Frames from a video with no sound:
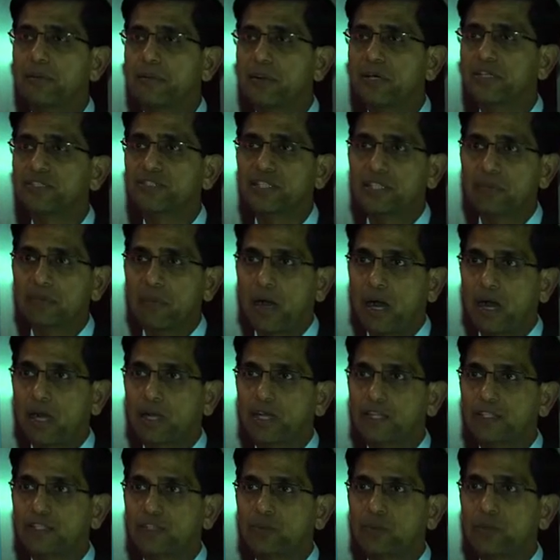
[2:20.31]
emerging
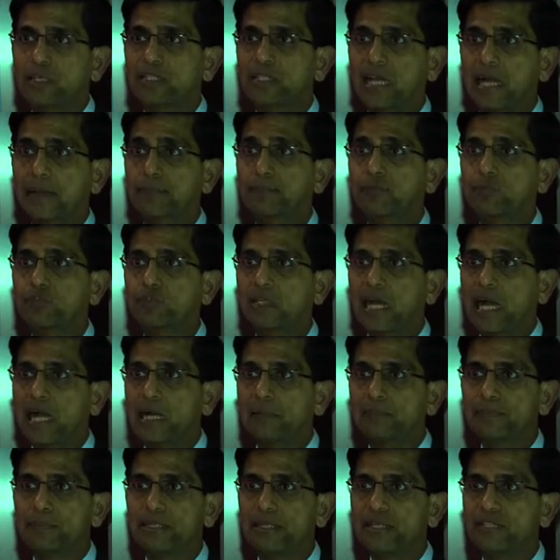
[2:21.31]
markets where type 2
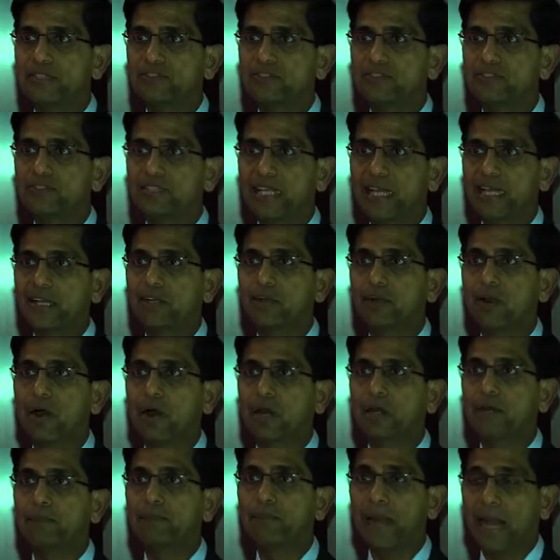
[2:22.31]
diabetes has taken
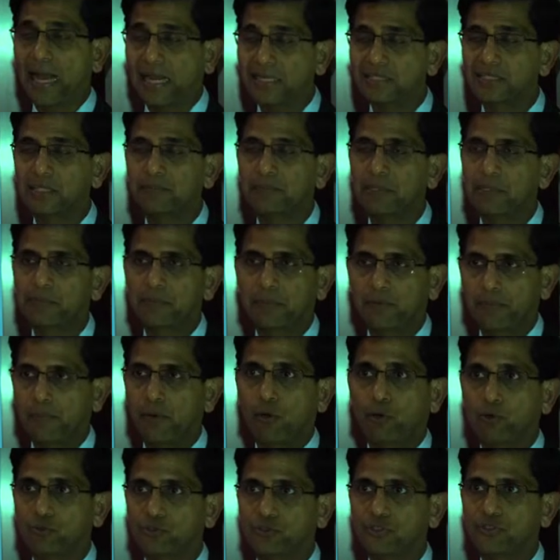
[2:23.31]
on pandemic
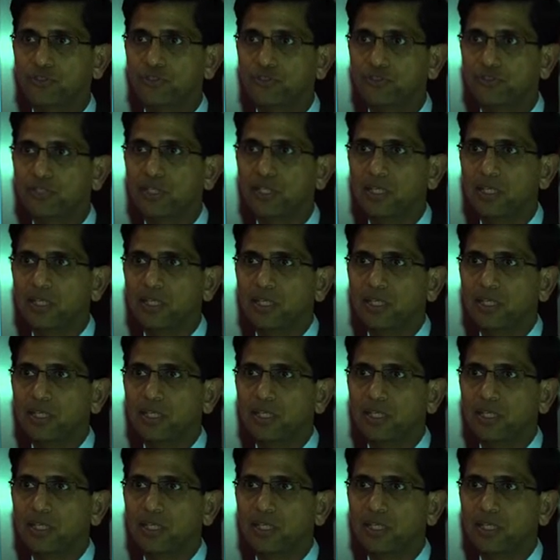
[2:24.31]
proportions.